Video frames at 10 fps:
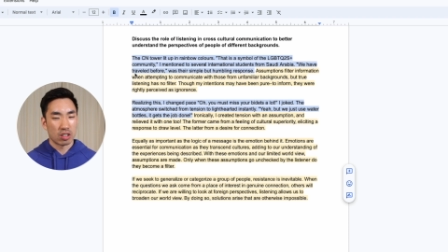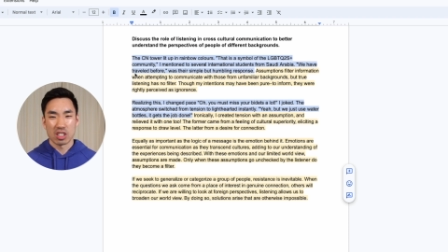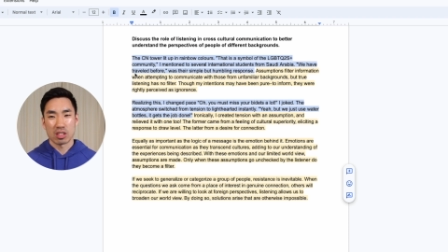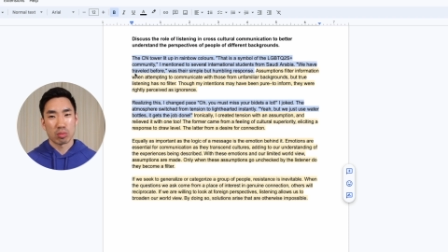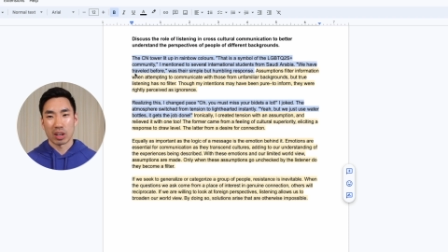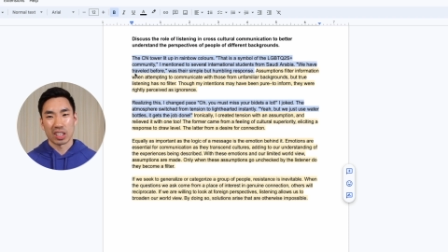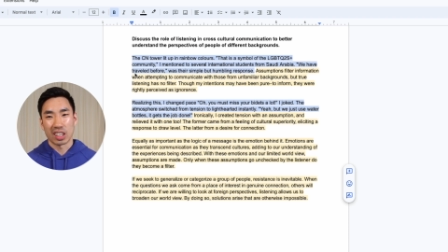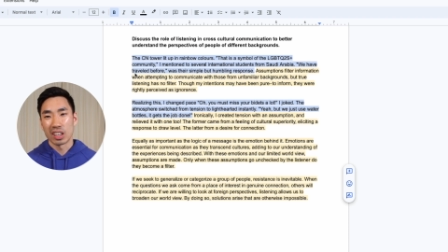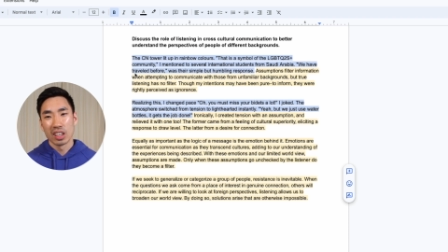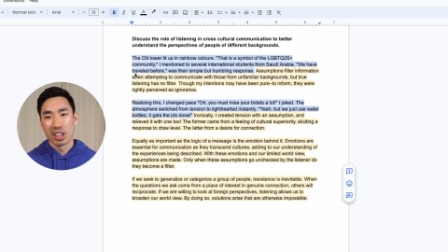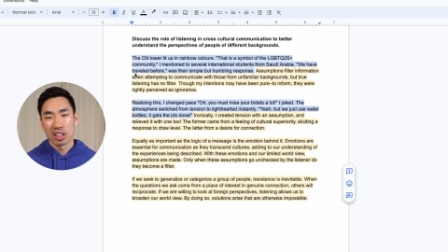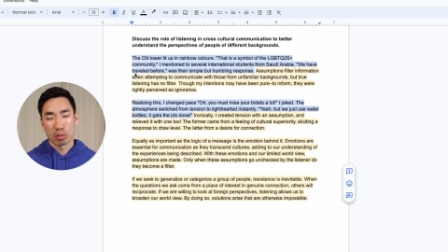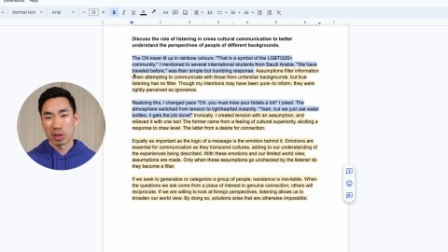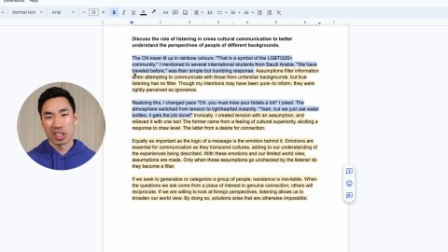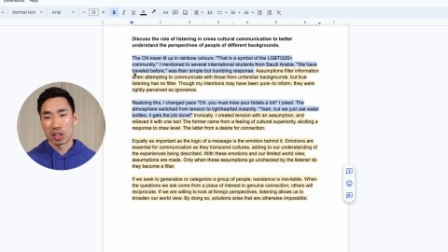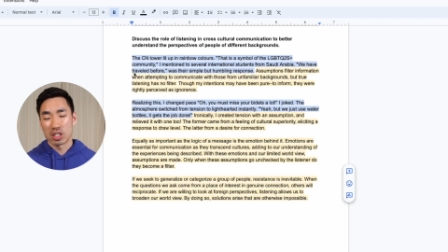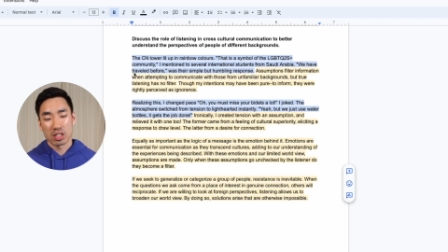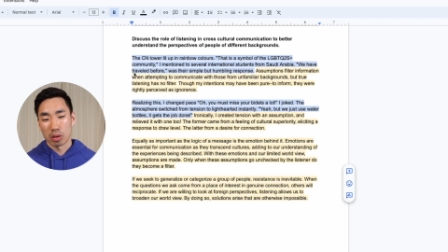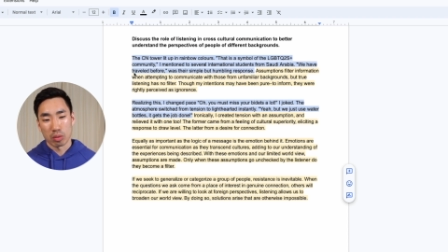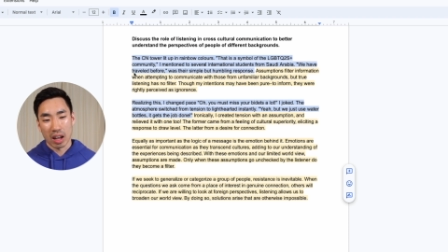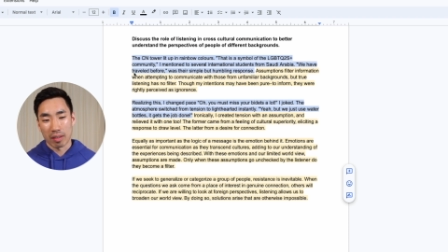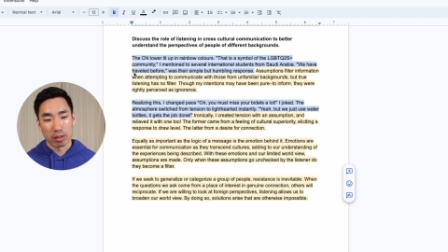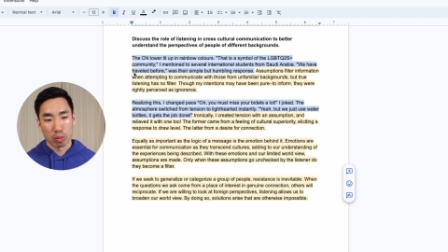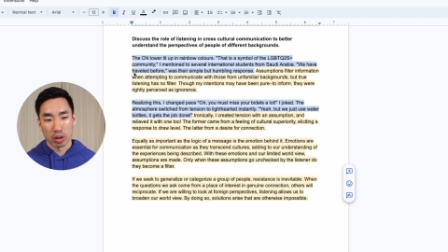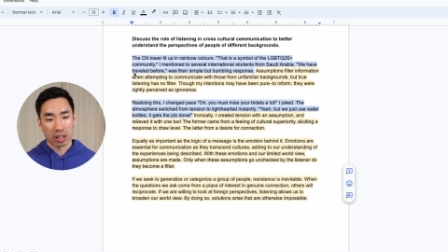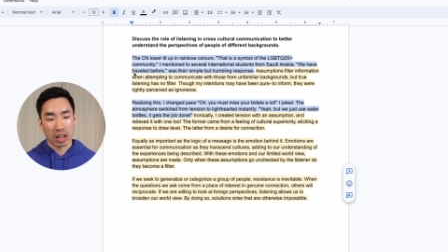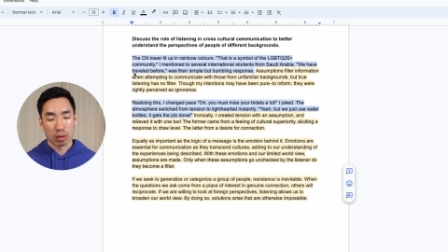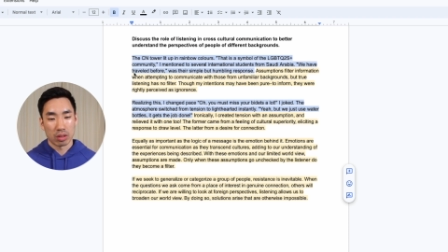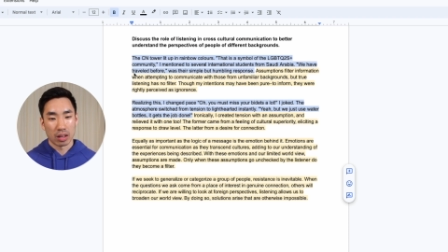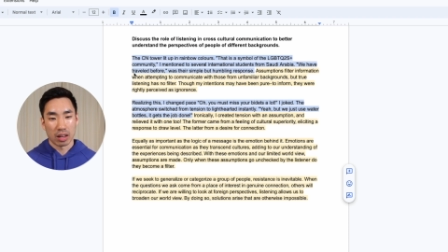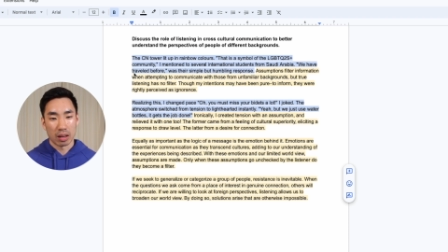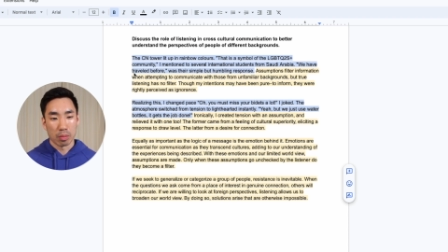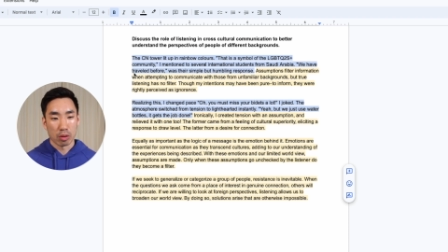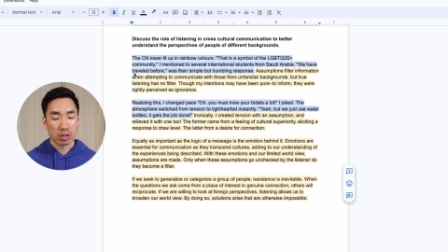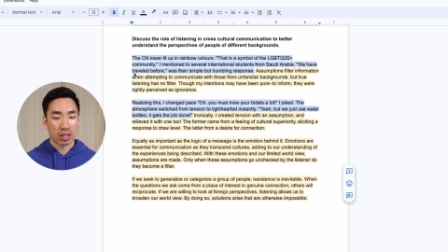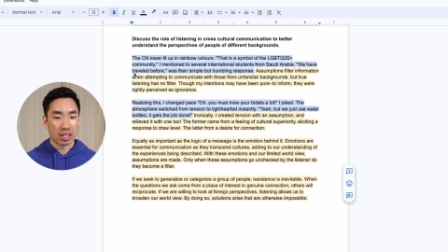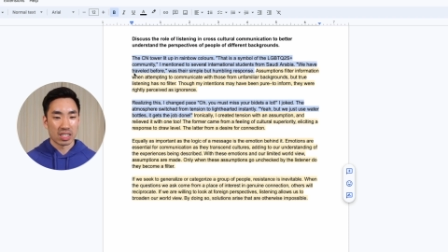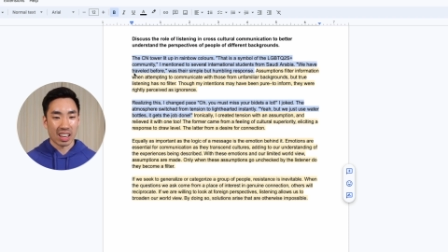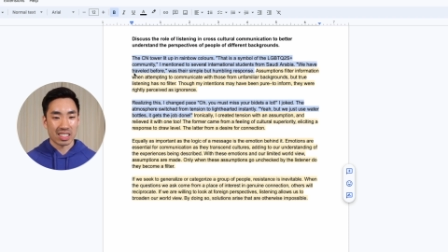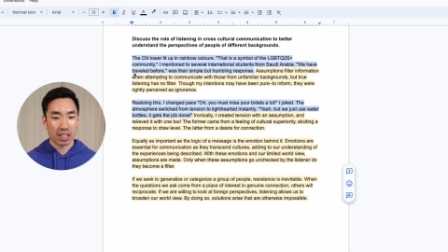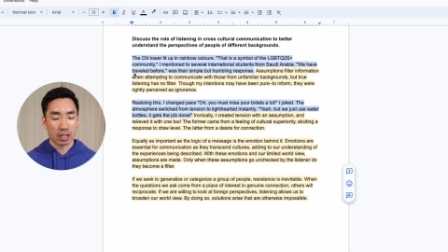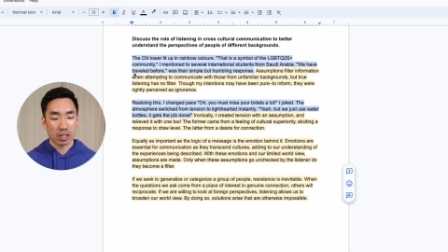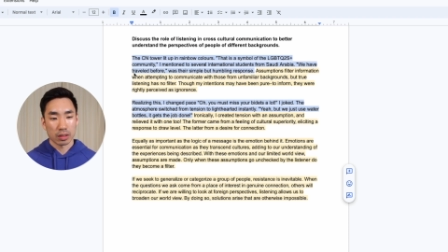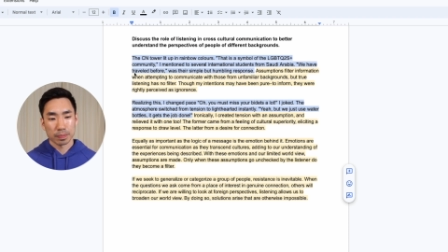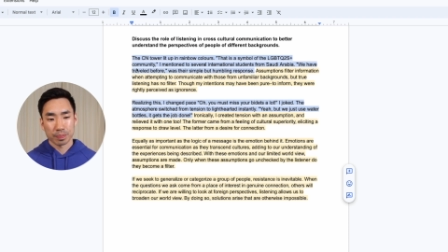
You just really, you really just don't have the word count in, in most of these essays.